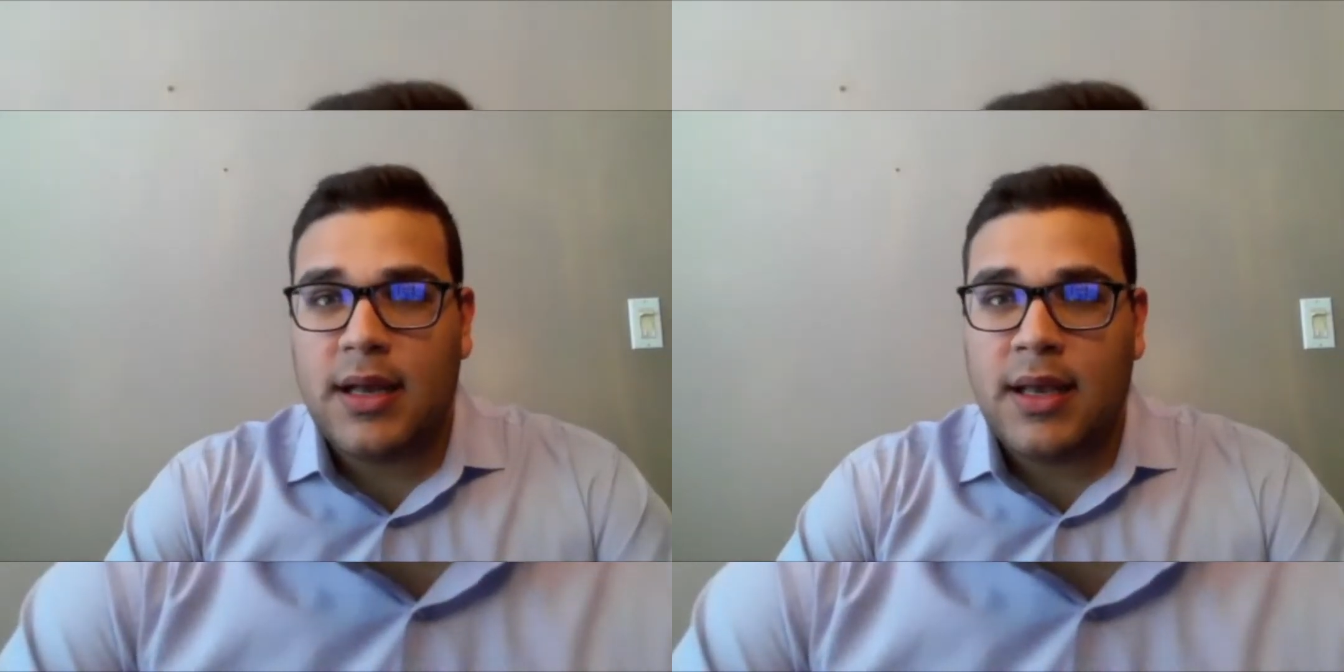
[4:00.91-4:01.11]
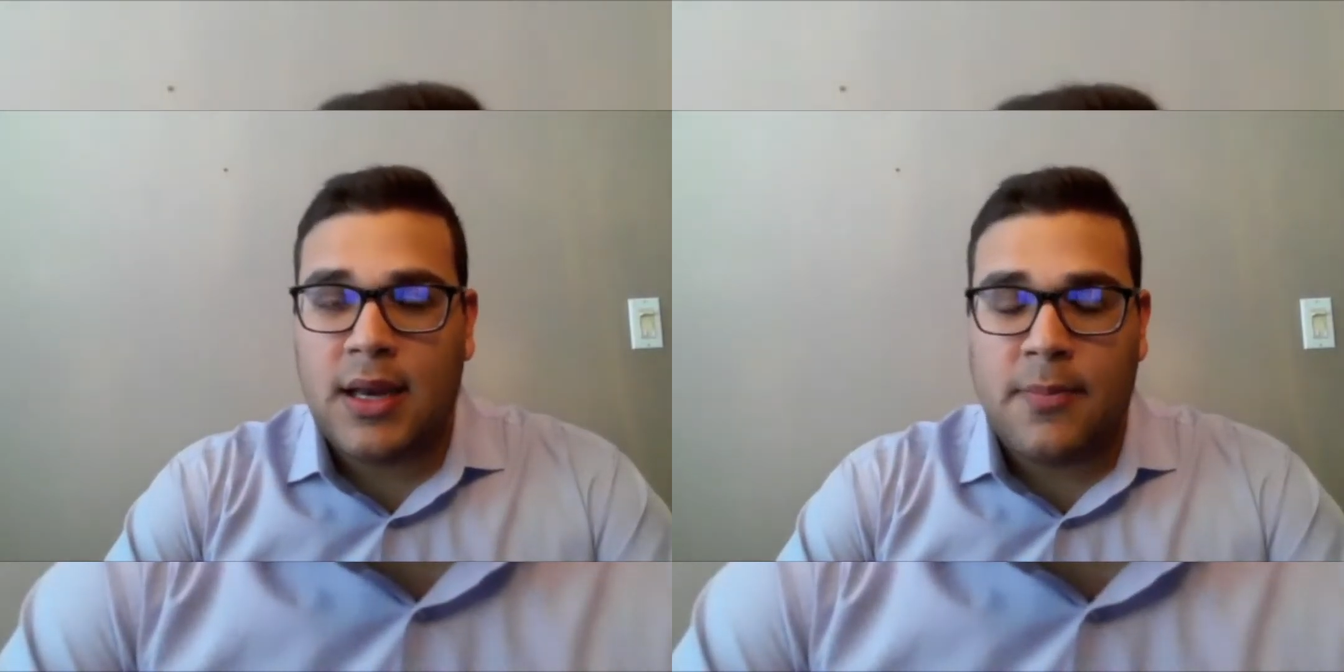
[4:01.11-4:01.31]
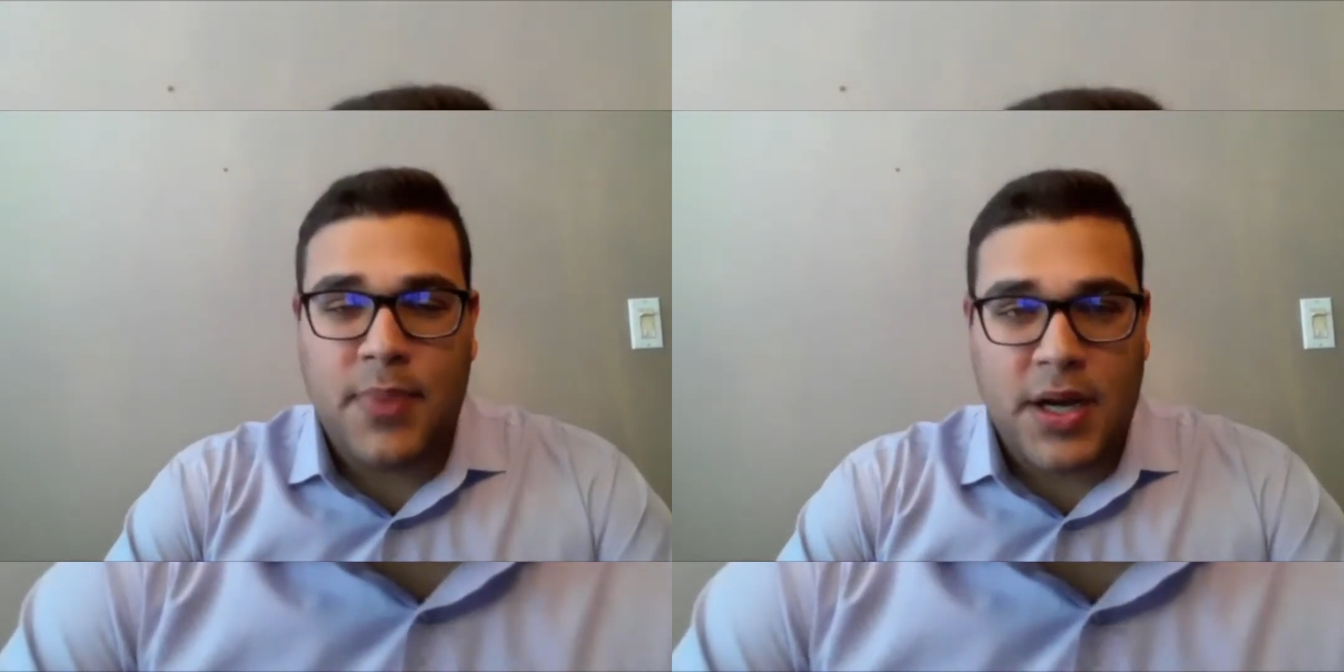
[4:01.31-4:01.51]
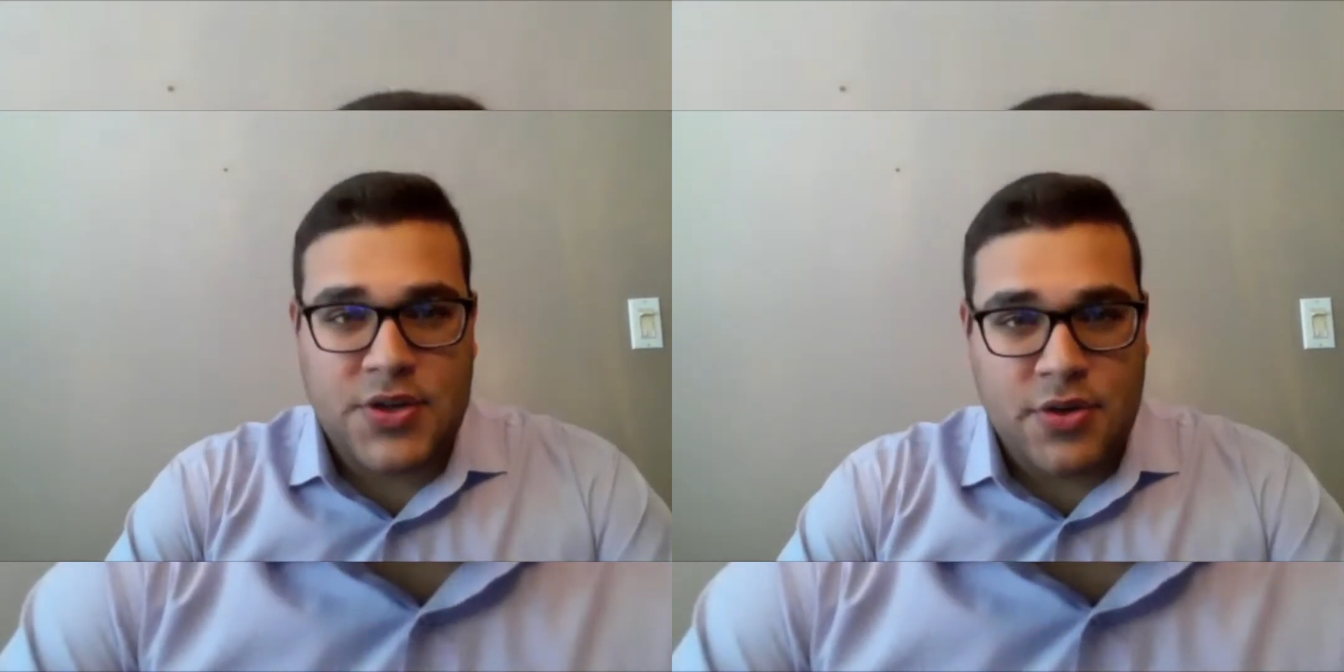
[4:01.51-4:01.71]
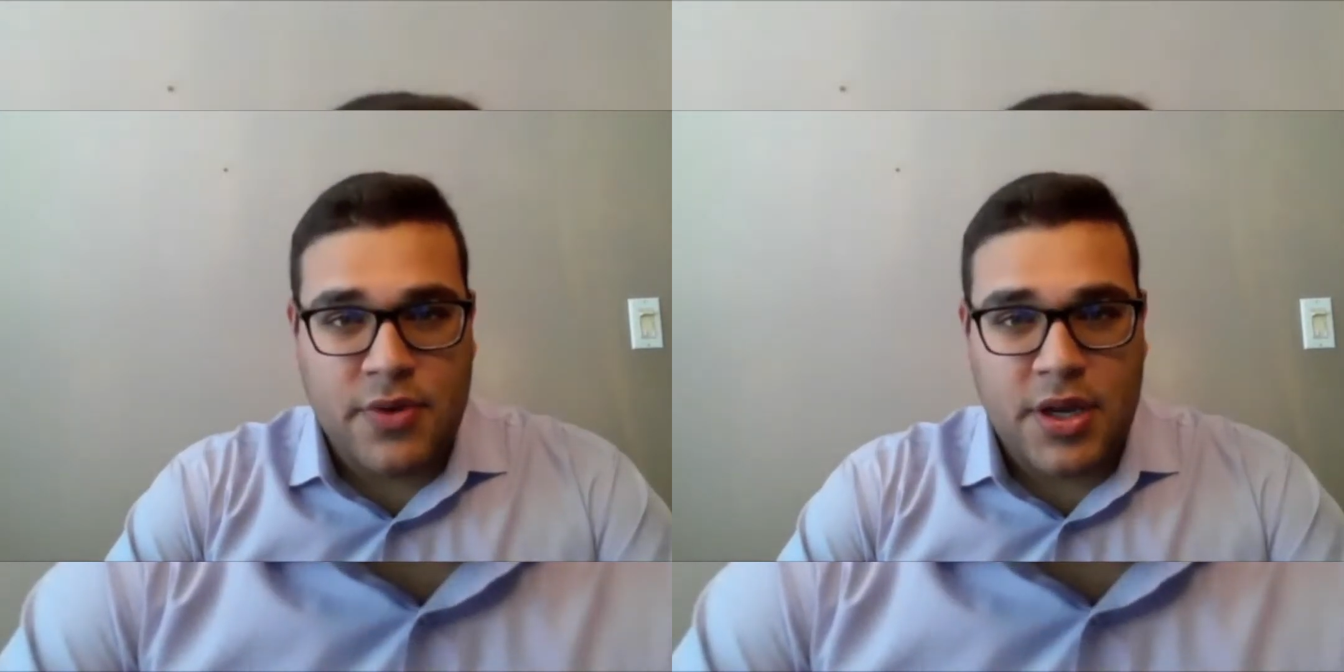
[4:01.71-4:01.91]
get a
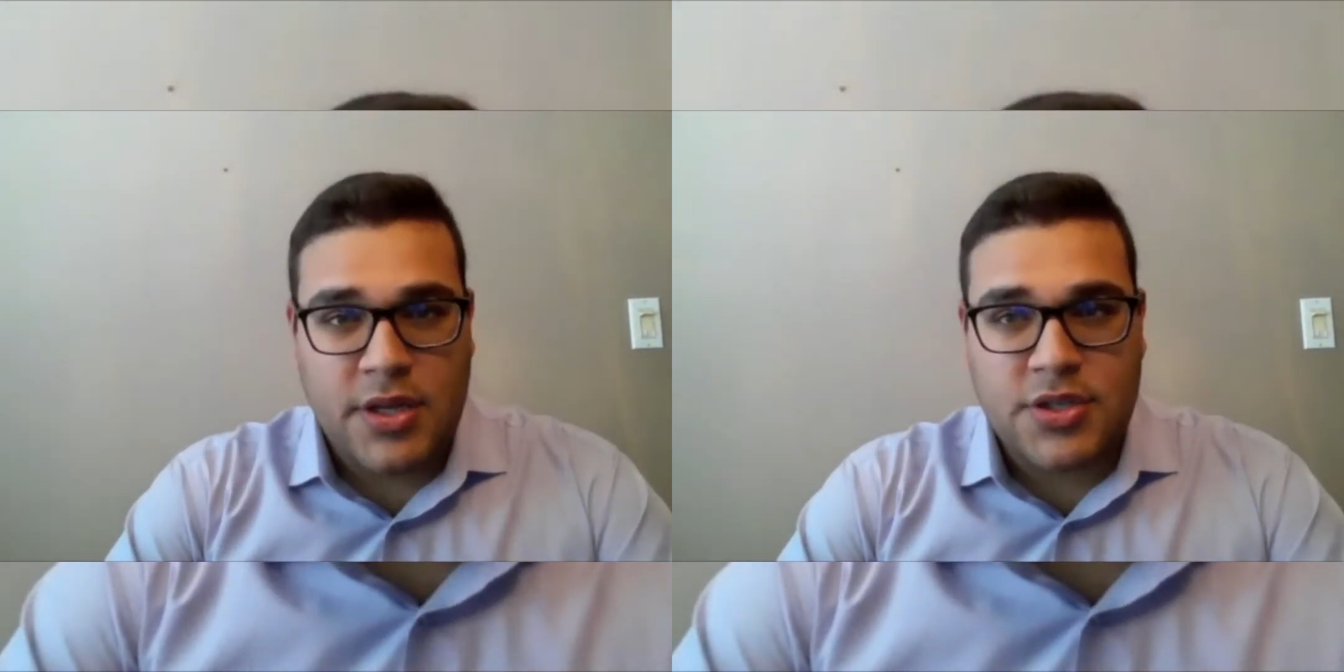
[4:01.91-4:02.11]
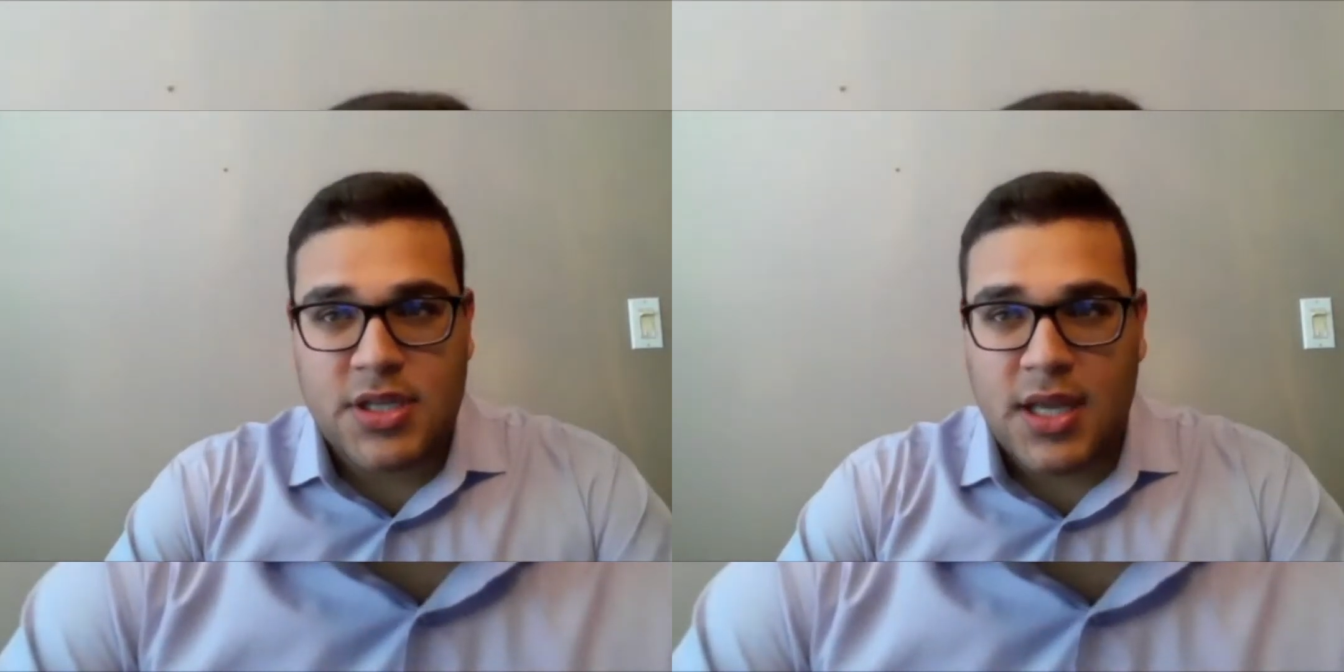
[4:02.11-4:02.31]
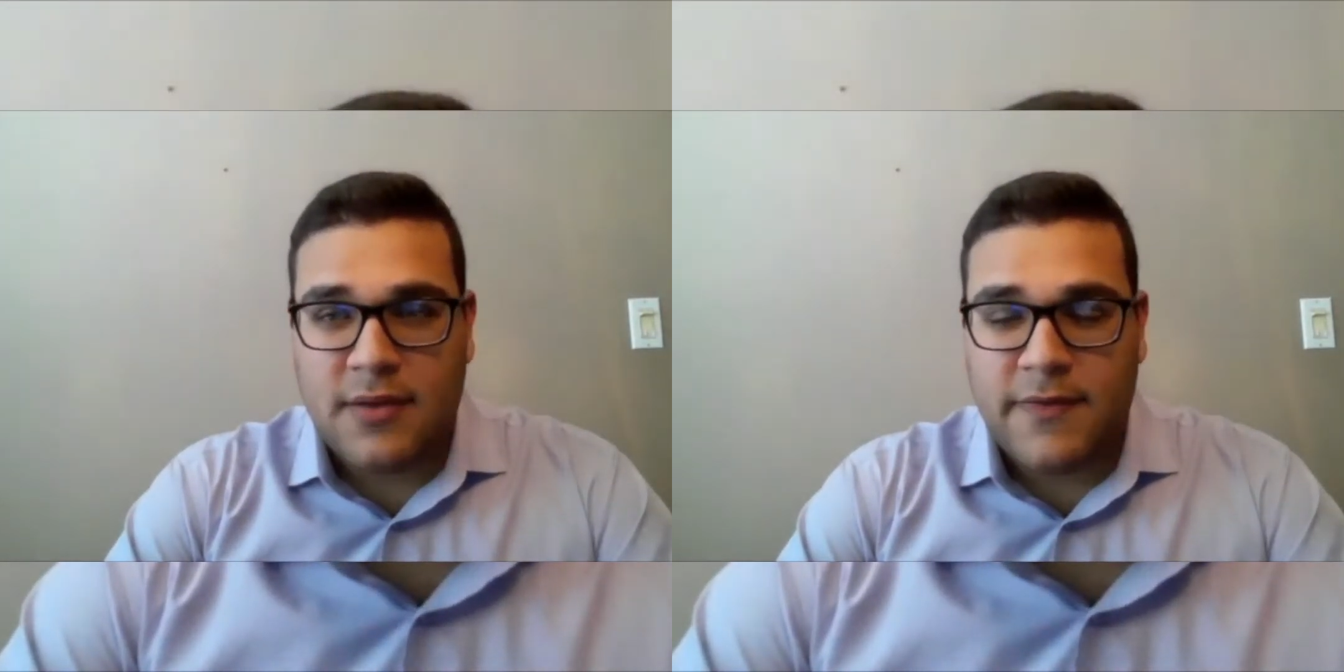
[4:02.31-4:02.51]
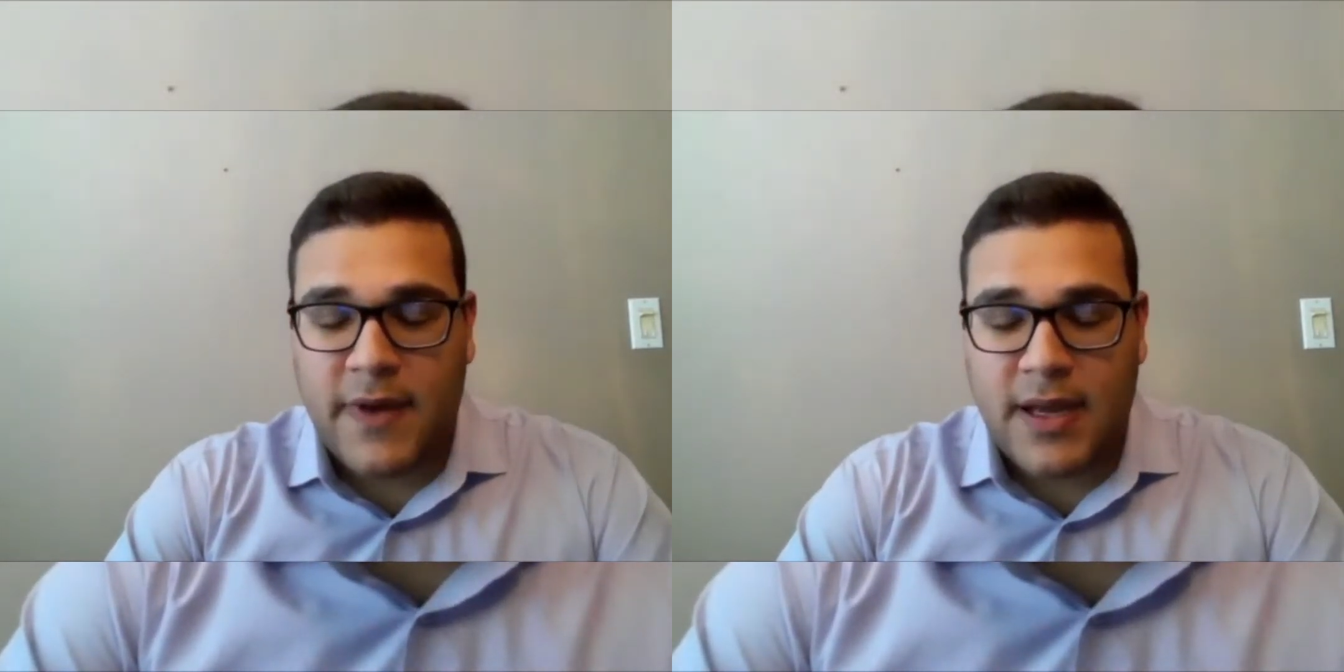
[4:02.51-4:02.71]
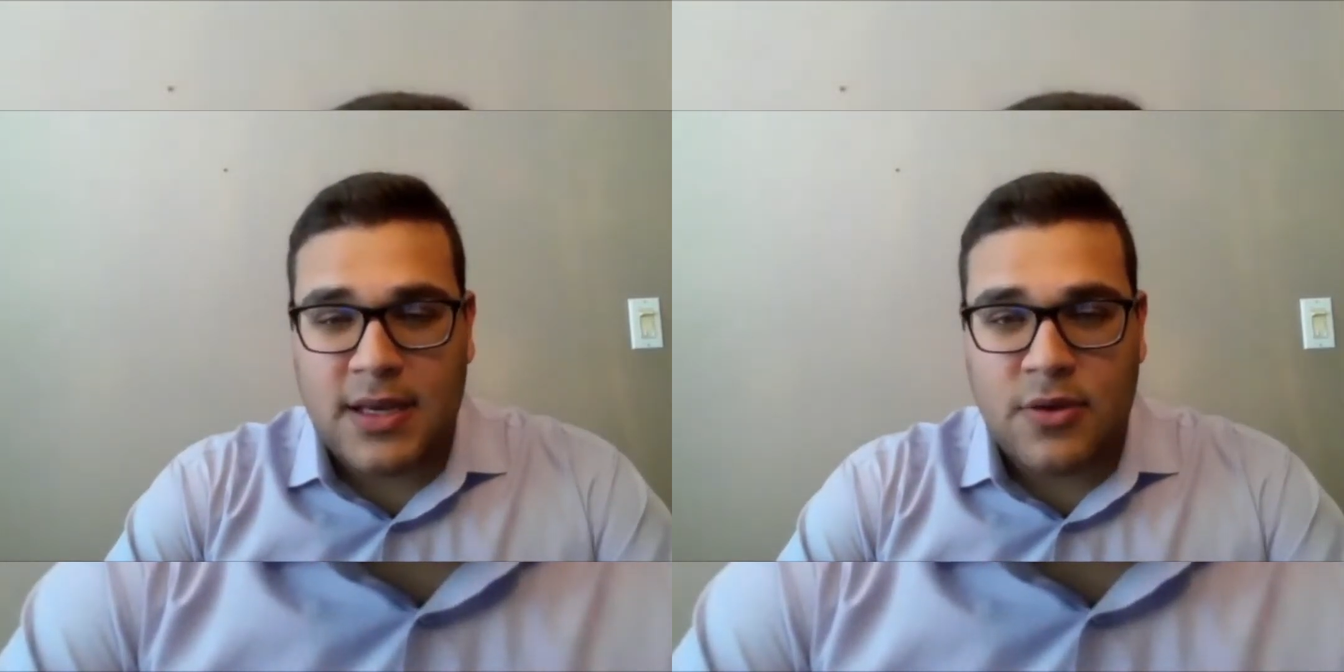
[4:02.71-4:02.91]
budget arranged and
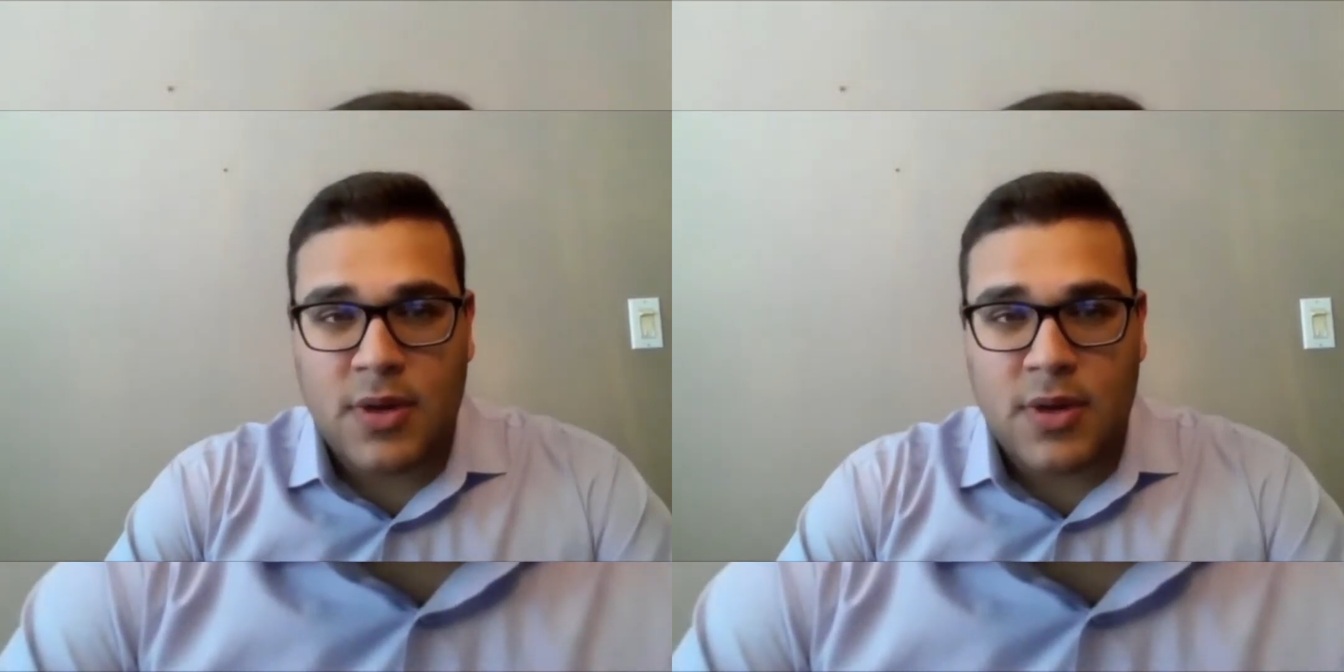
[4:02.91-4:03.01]
find out